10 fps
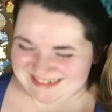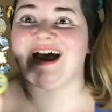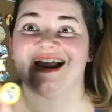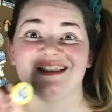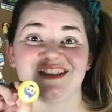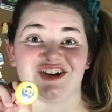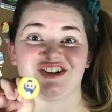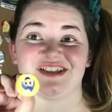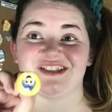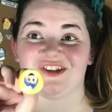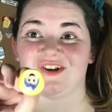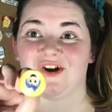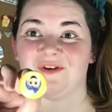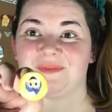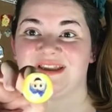I literally took
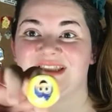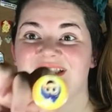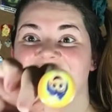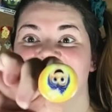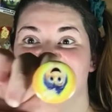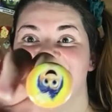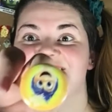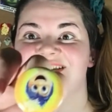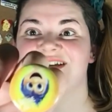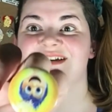home like at least